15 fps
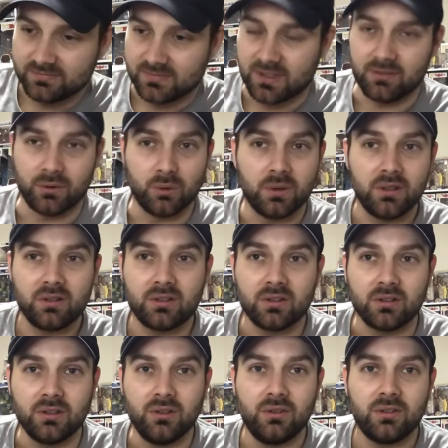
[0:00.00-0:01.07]
I've always got
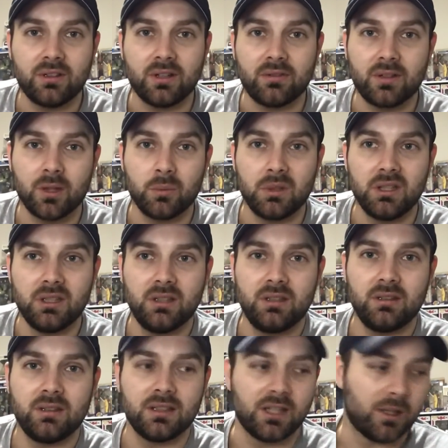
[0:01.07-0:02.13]
new stuff coming in,
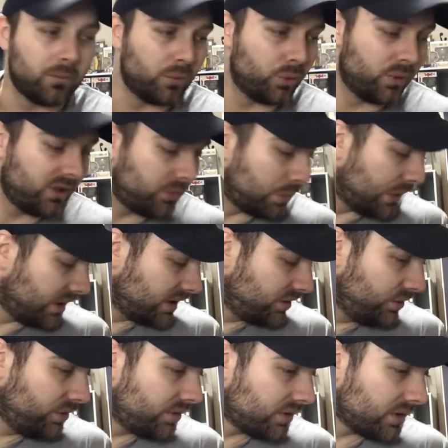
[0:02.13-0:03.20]
and I'm always buying new
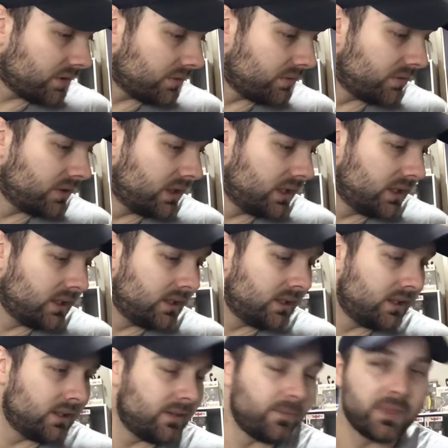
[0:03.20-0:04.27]
stuff.
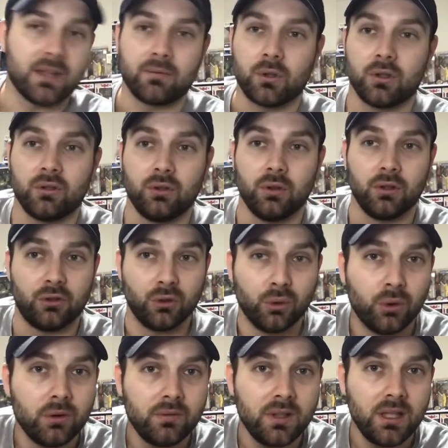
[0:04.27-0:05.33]
I've got to do the tour
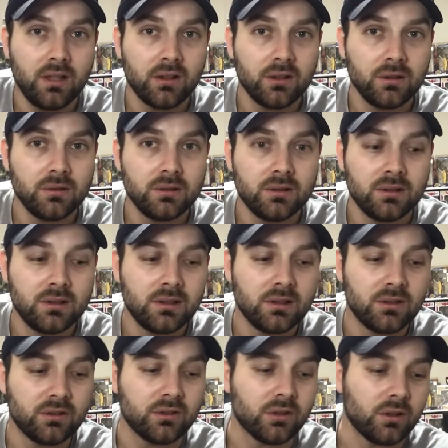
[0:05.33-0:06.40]
video,
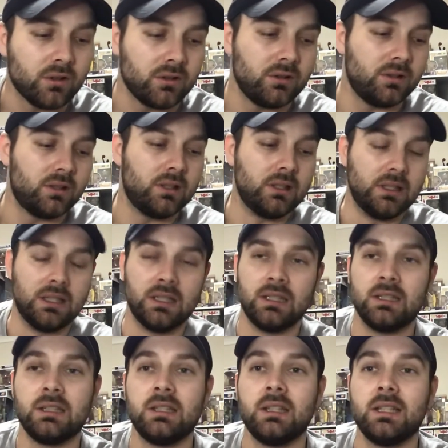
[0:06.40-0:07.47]
so
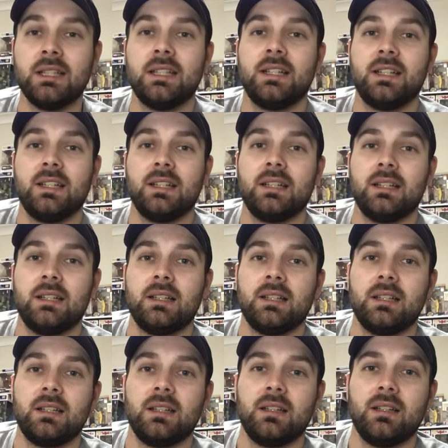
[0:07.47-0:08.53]

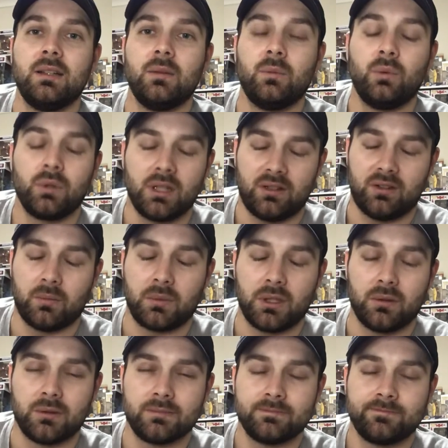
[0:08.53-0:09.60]
we'll get something
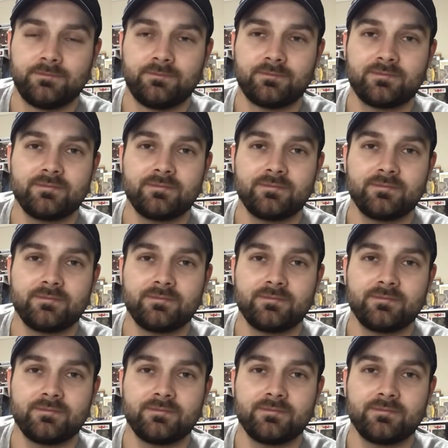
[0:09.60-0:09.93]
going.